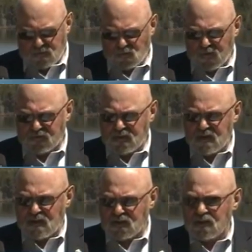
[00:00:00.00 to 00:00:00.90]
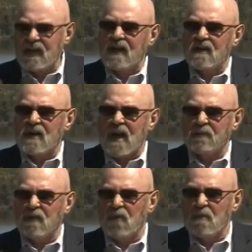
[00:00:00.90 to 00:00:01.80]
we've seen this state
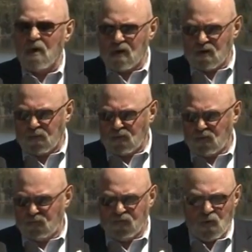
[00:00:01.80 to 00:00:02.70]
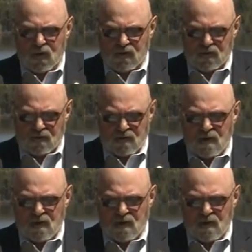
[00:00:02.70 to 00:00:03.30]
adopt a remarkable focus